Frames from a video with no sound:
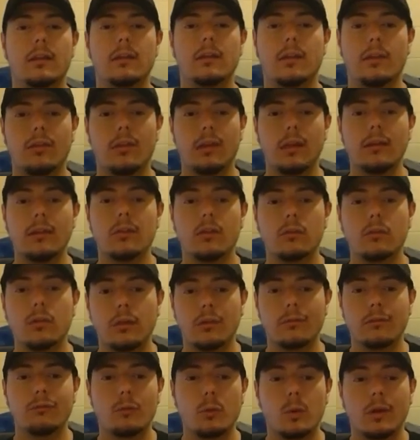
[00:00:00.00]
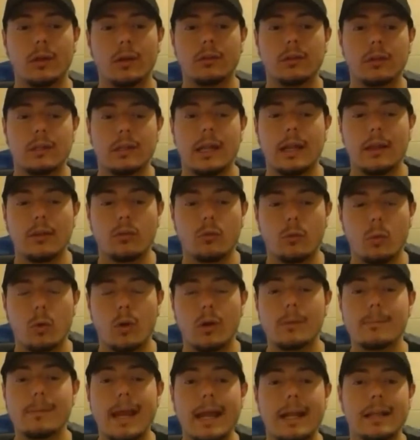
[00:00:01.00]
the Saints are looking for the next
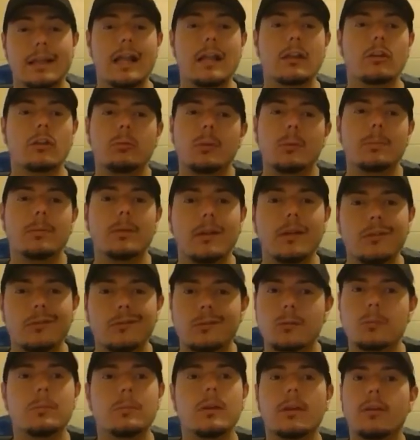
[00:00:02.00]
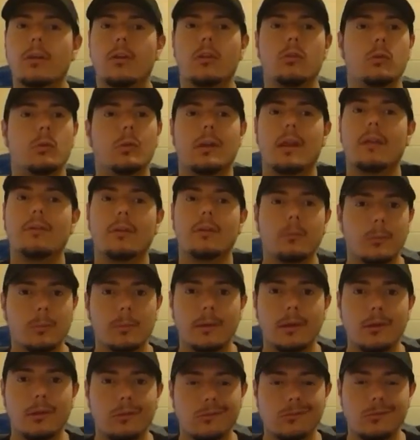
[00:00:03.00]
quarterback, not to replace Drew Brees, because you can never
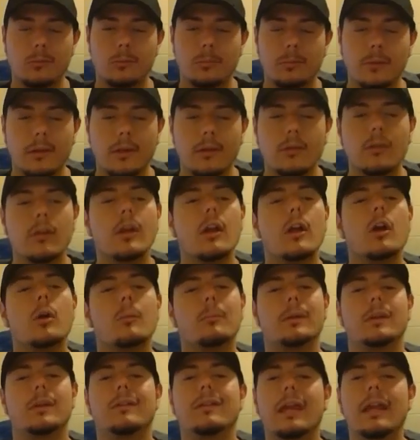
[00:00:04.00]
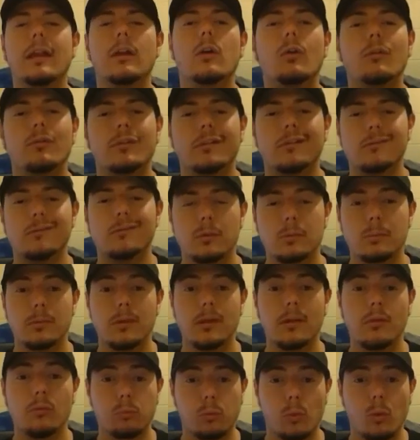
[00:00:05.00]
replace Drew Brees, but to take over Drew
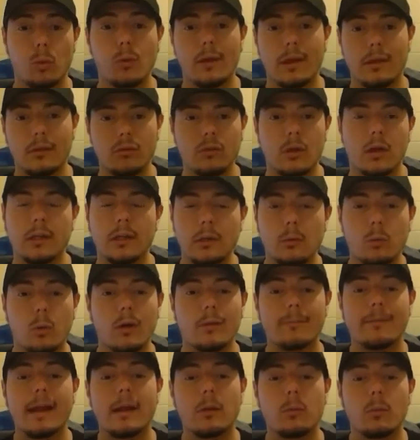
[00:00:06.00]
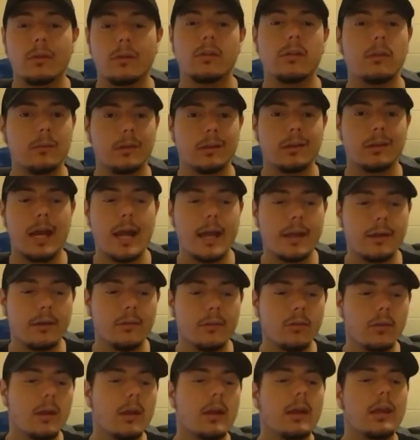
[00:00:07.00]
Brees' role as starting quarterback once he
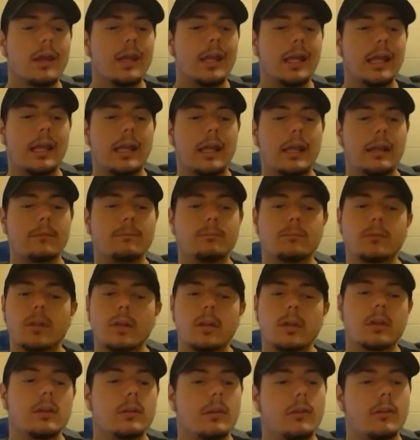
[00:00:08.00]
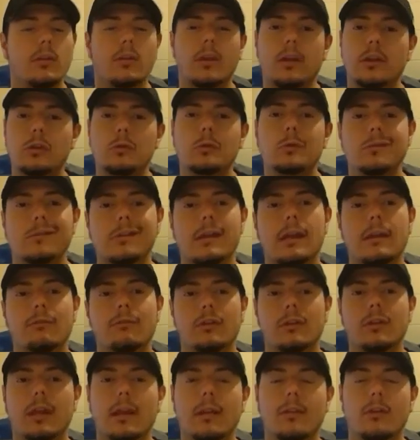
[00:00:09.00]
retires. And this is a huge game
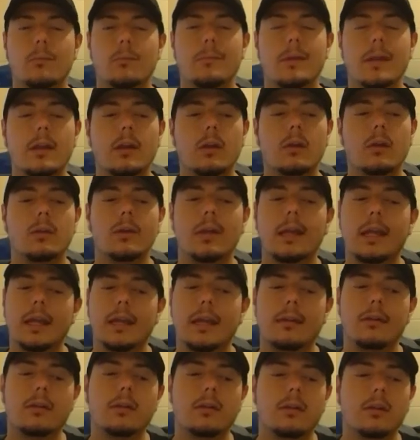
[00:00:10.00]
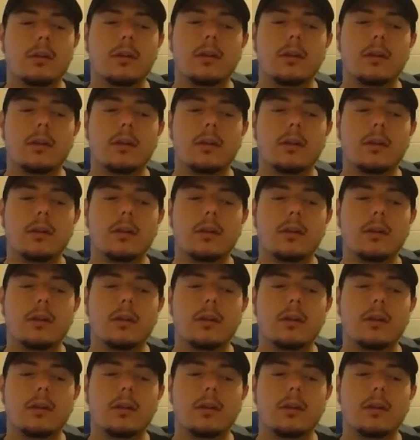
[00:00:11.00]
for Taysom Hill. And